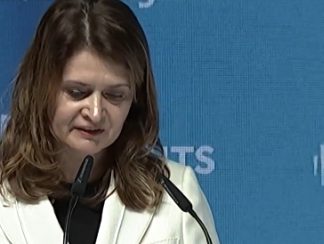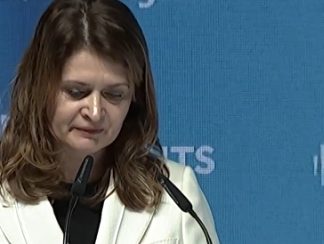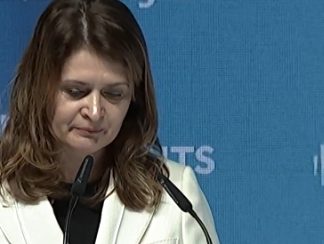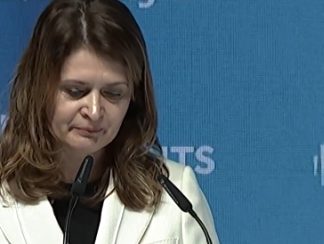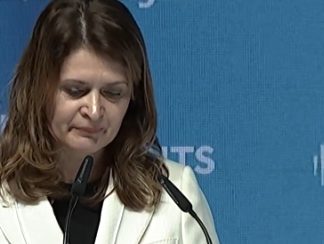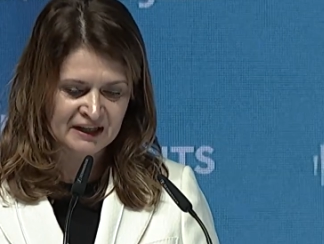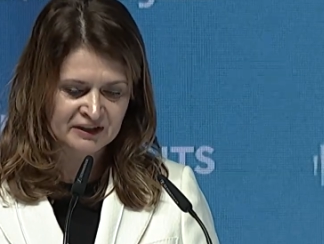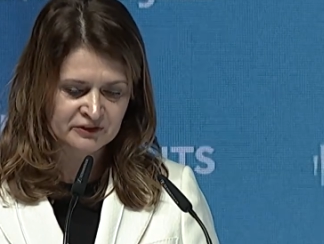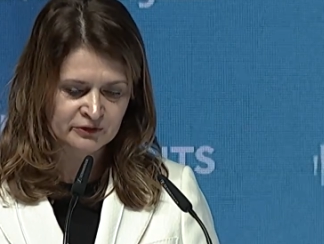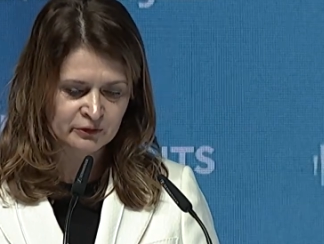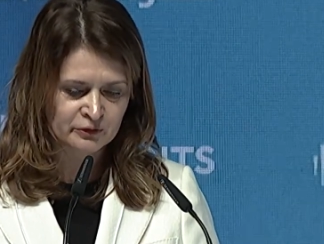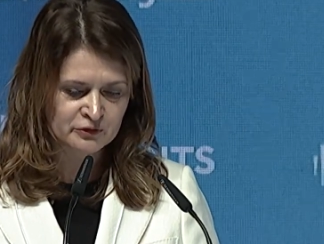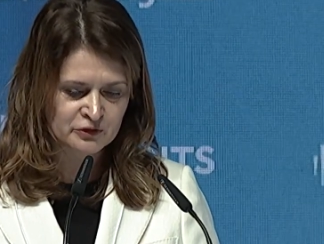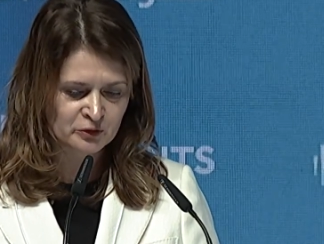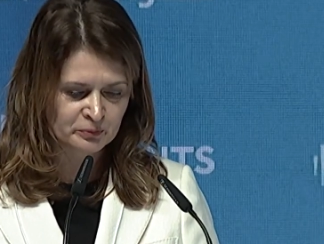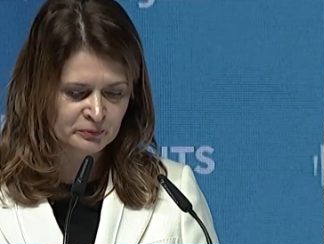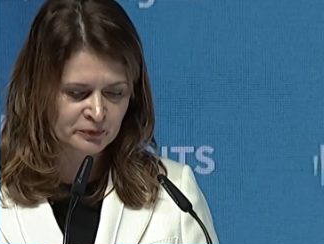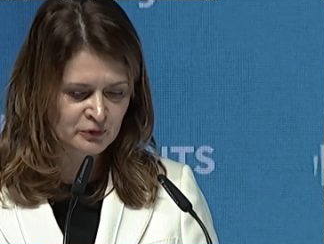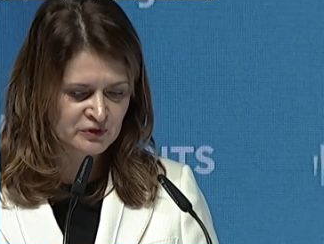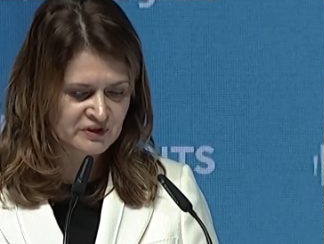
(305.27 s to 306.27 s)
might also
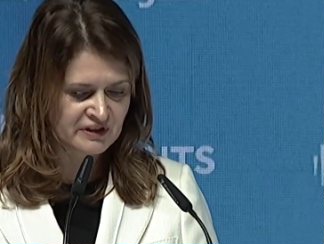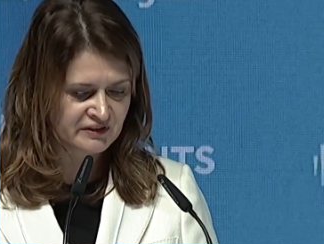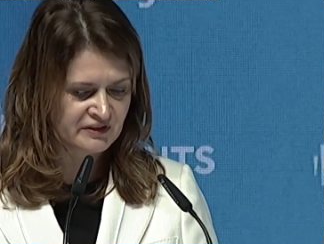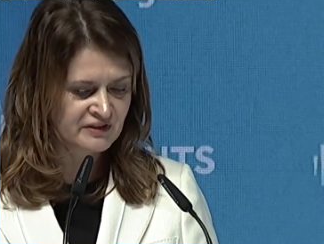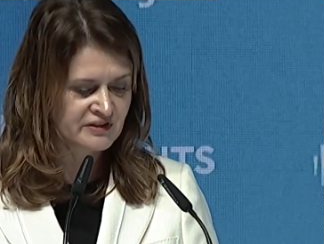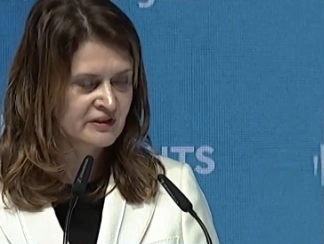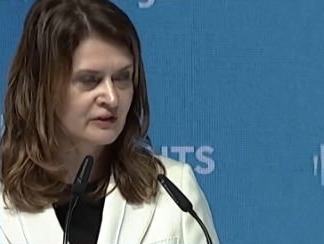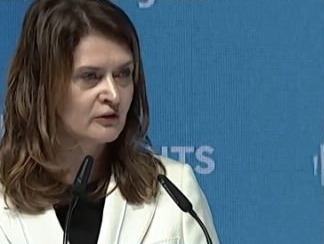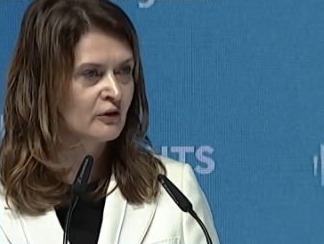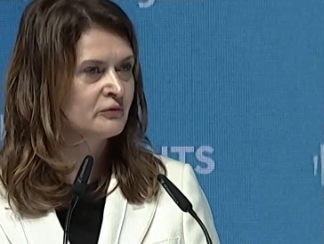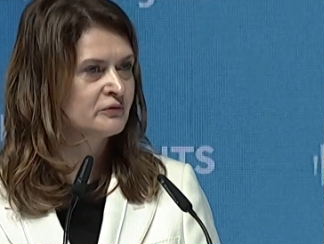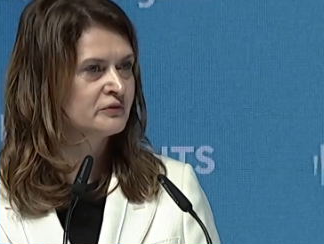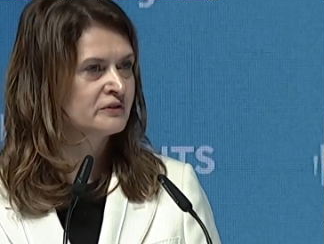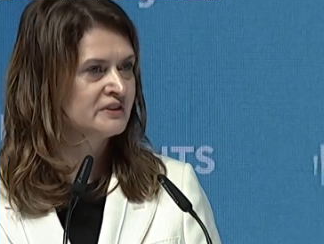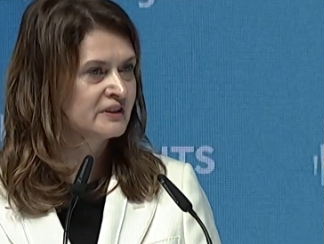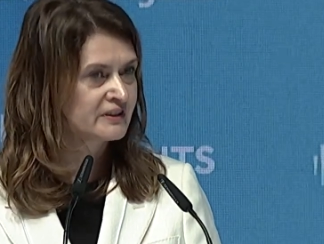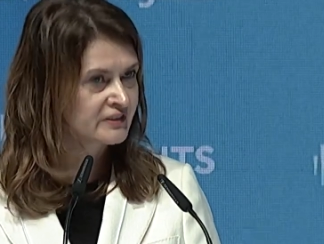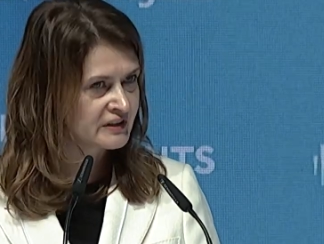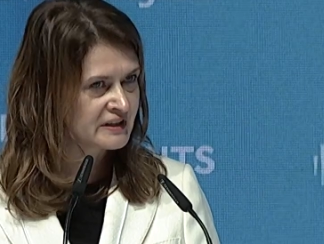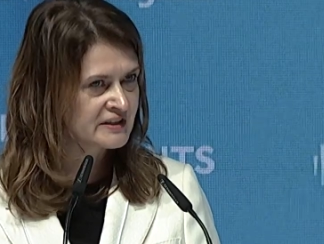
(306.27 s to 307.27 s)
pose a risk of
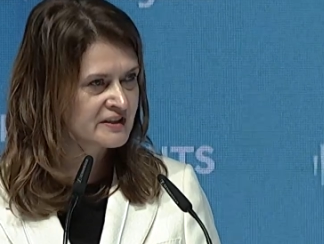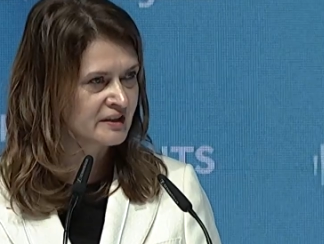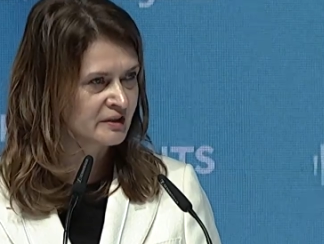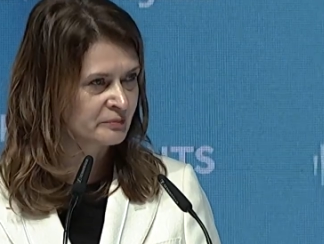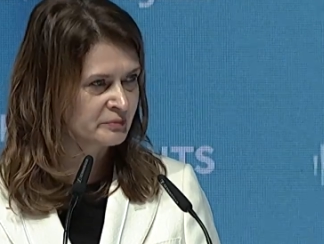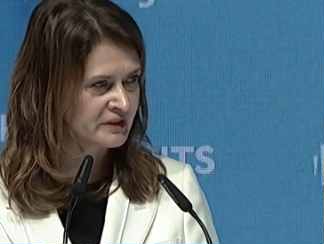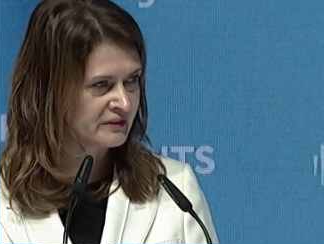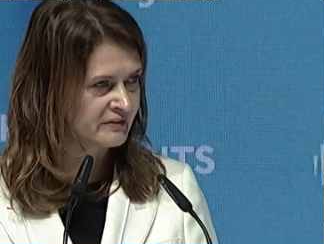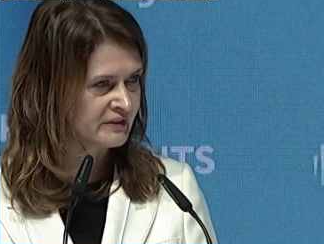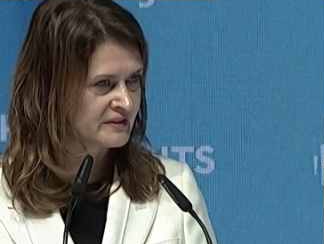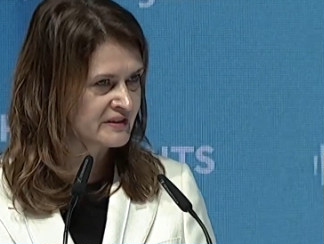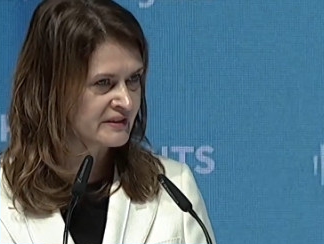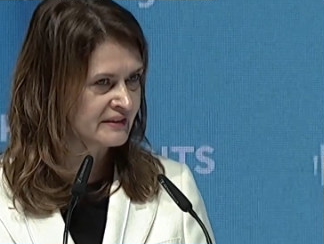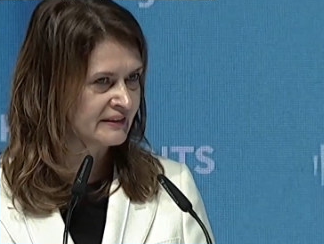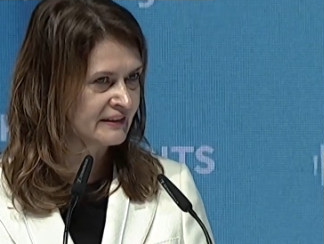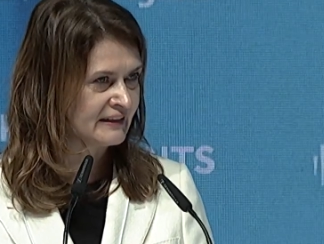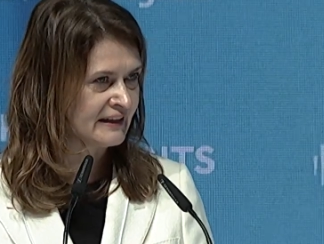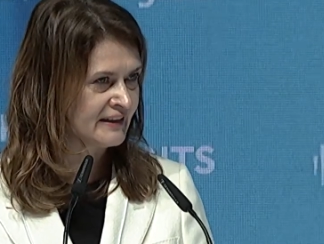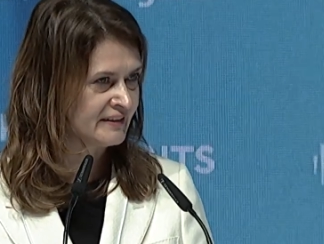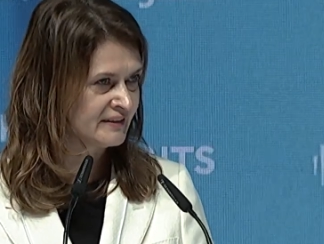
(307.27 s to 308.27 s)
decreasing
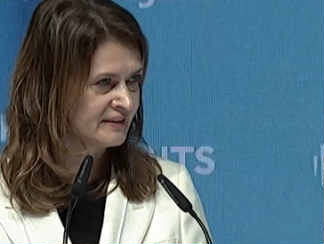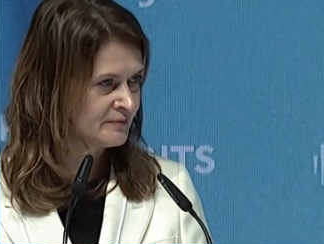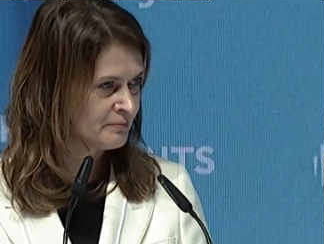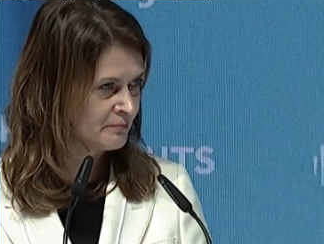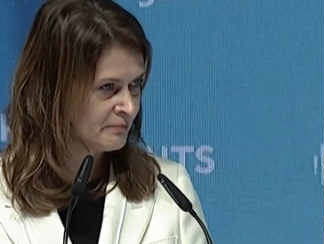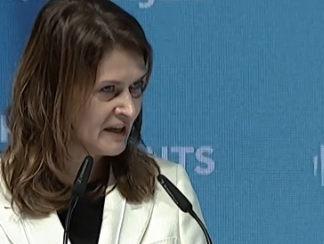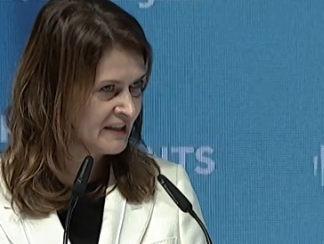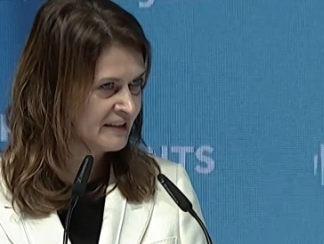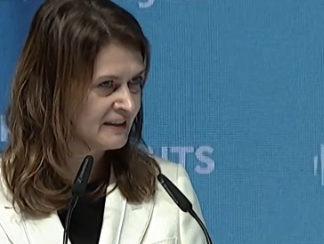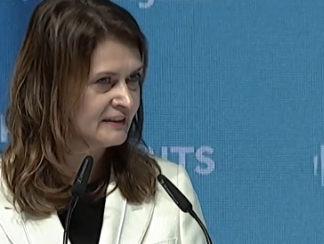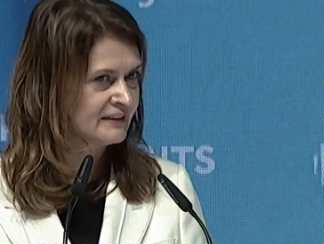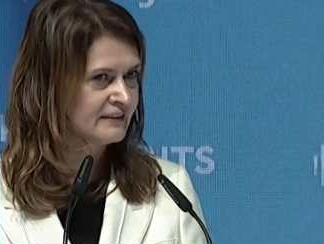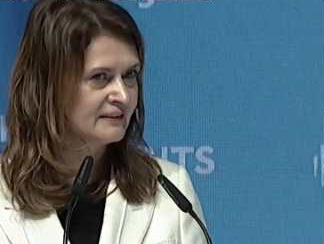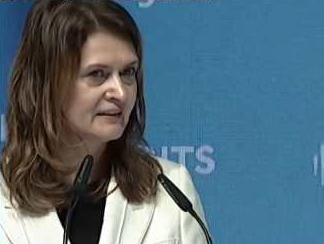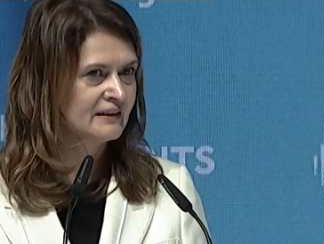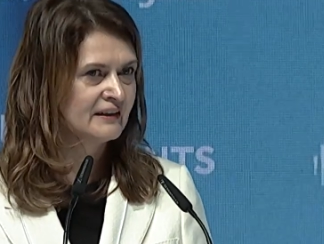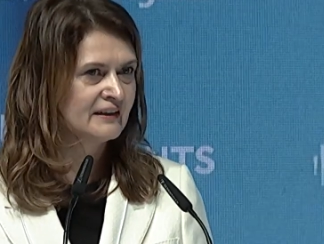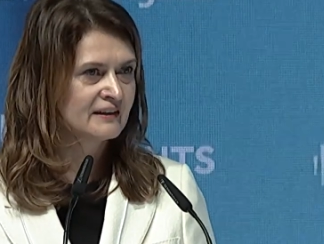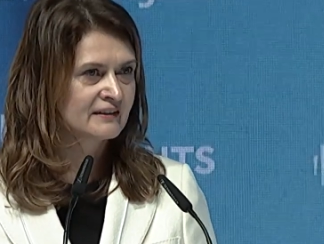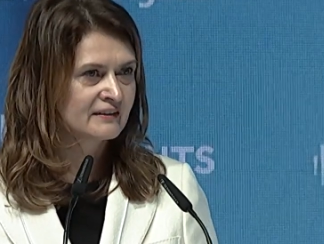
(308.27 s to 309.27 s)
privacy. And
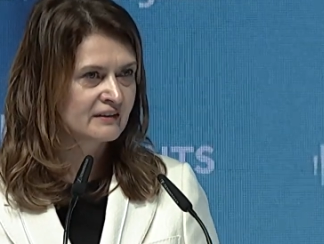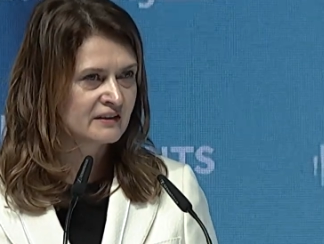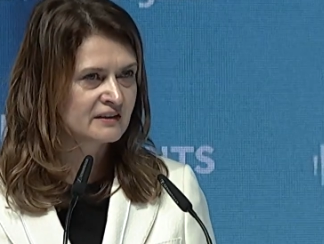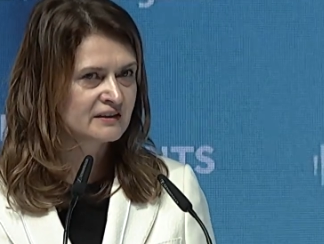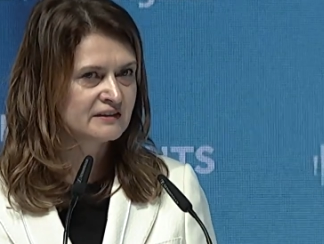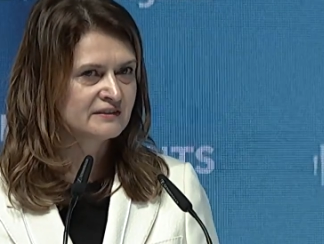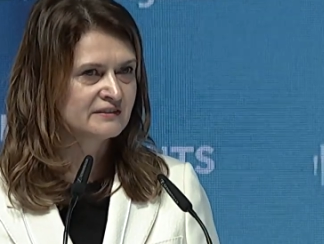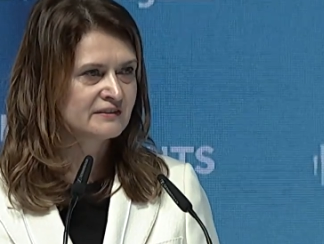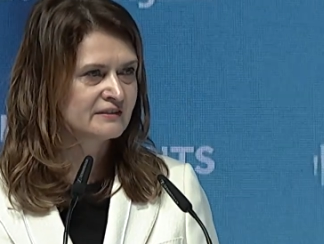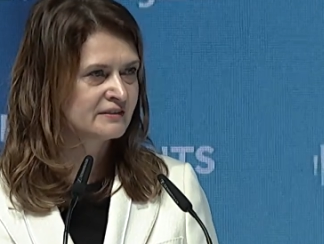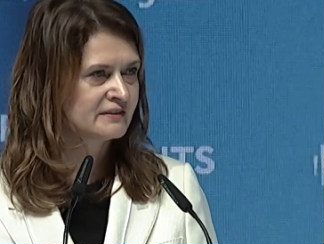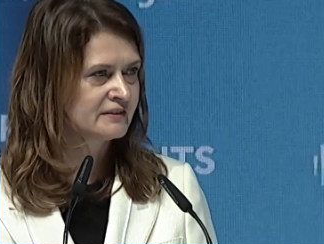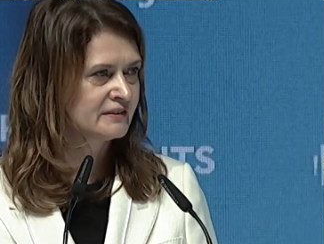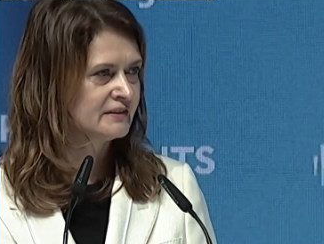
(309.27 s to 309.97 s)
many current